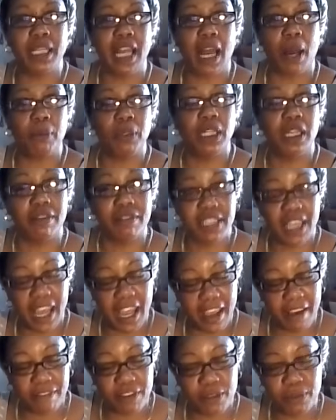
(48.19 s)
I would love to
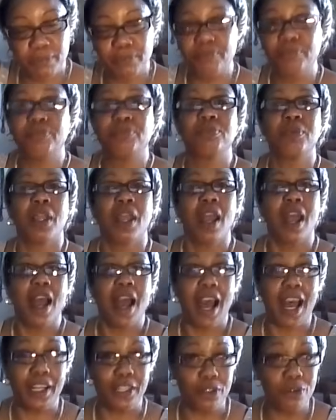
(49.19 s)
have you.
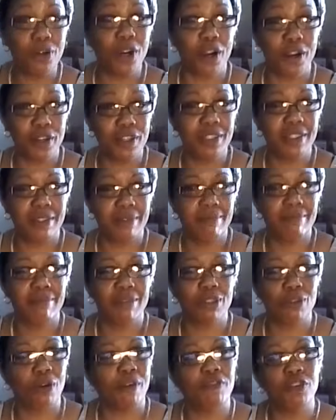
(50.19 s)
I do curse,
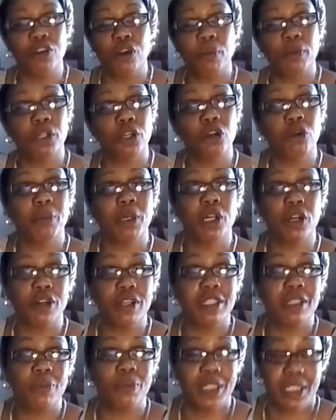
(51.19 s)
so if you don't want to hear me
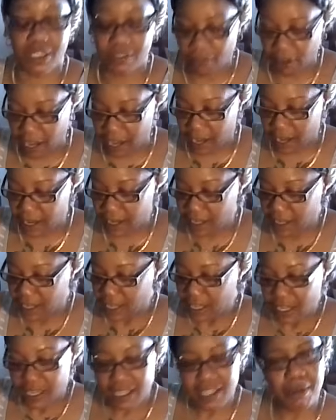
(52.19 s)
cursing, which is fine,
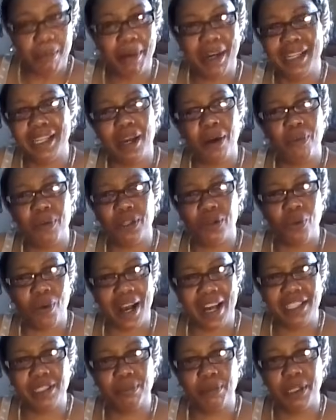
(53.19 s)
you might not want to
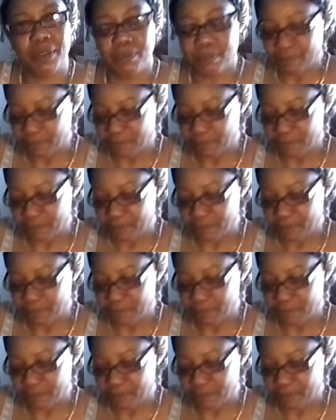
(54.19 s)
watch me.